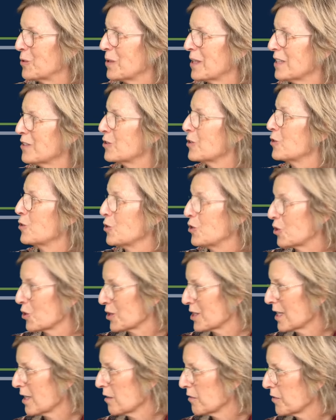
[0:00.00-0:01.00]
introduce
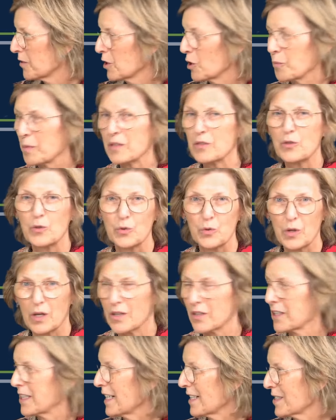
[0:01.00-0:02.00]
yourself a little bit to
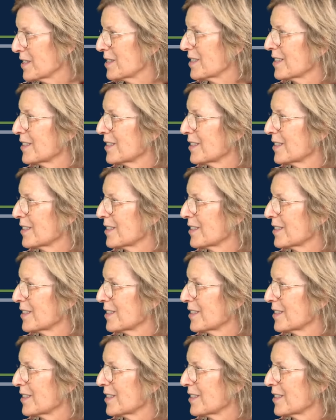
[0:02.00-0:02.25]
our guests here.